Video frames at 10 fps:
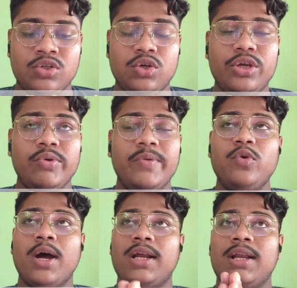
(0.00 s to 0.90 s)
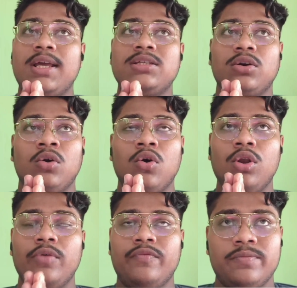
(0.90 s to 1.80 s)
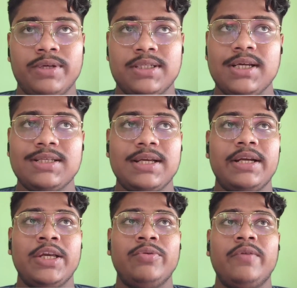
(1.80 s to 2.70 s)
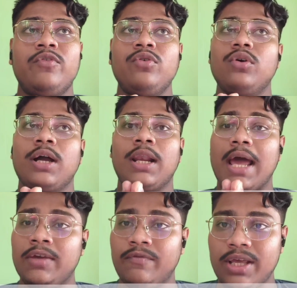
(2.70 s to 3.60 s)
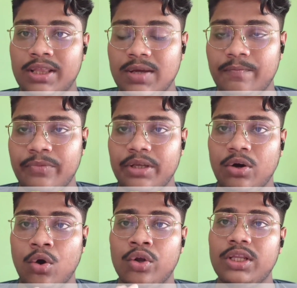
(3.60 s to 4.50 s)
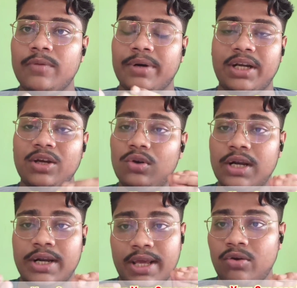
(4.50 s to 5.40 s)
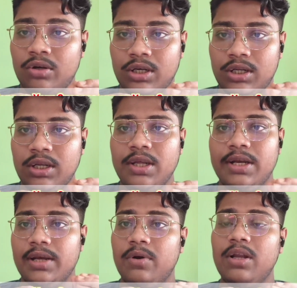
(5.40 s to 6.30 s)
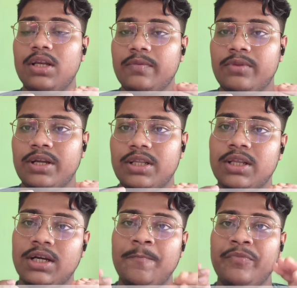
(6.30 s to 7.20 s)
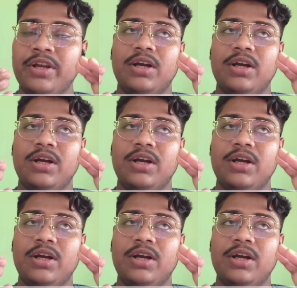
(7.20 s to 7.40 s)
So you have to analyze all of your mistakes and you have to clarify them on that particular day only. Never leave that